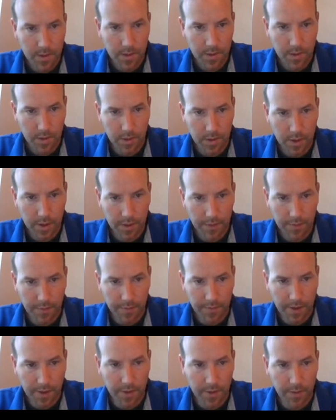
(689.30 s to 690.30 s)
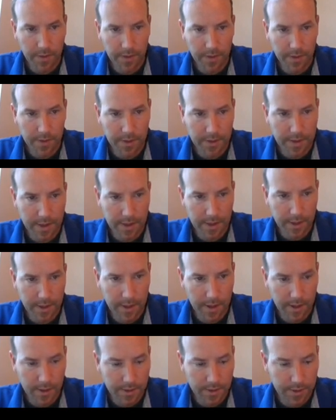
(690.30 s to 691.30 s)
so kind of evaluating this at
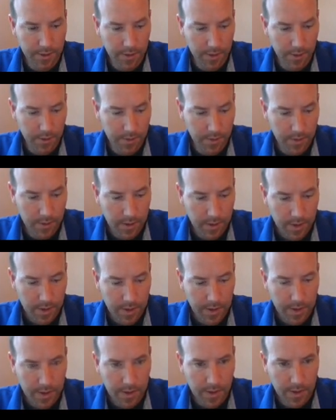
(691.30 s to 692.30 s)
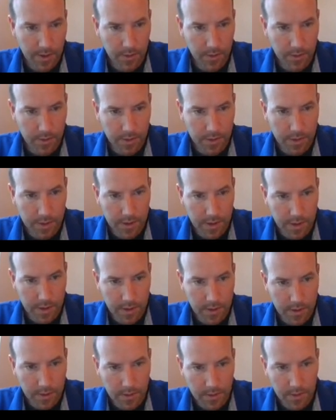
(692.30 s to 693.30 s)
x0 equals
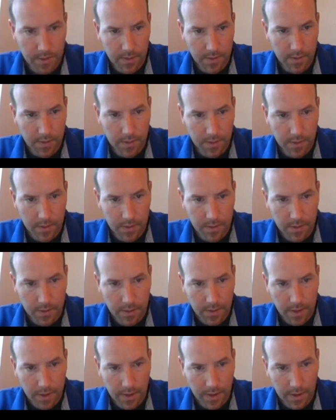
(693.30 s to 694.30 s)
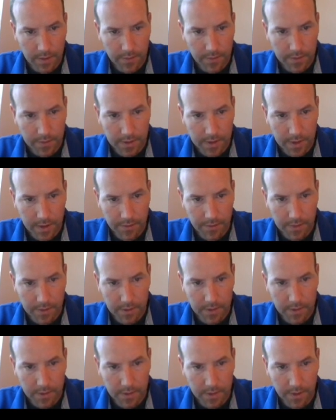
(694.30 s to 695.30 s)
-7
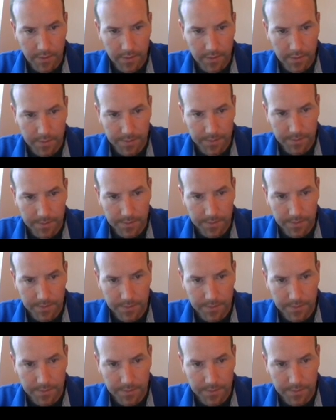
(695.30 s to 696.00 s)
and 7.